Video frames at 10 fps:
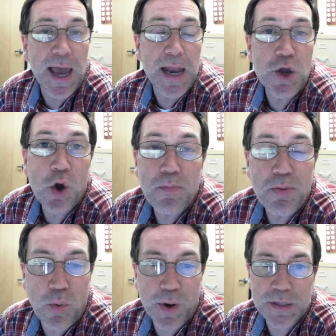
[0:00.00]
And no
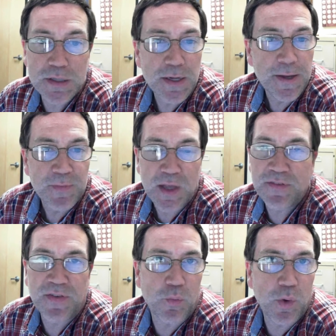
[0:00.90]
points
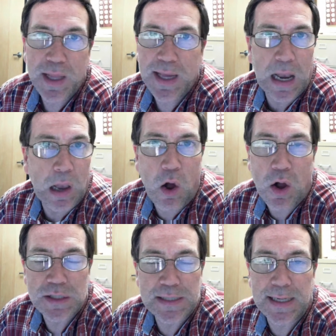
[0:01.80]
if I really got
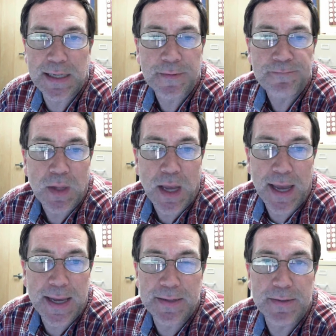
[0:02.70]
lost in it
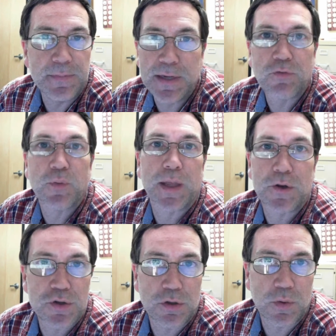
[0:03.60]
and never
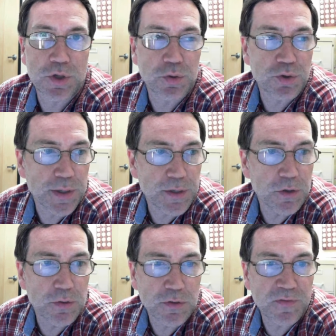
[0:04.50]
really understood what you were trying
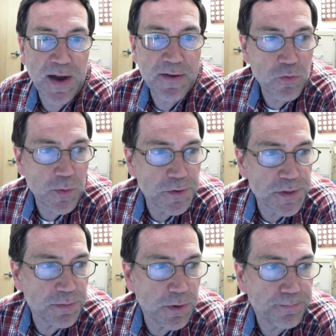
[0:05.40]
to do. So 5, 3,
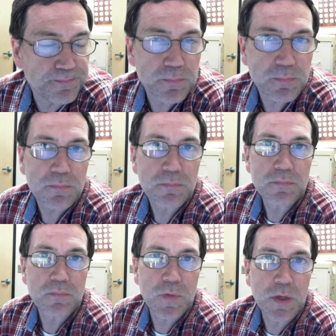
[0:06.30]
or 0.
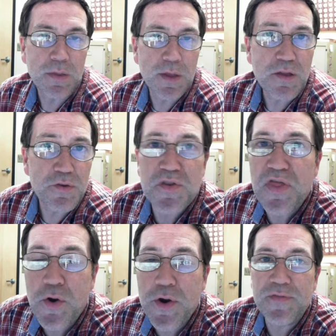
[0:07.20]
Then there's
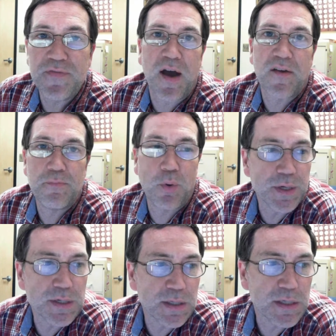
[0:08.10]
35
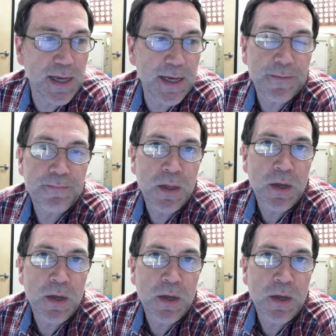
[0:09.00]
points at stake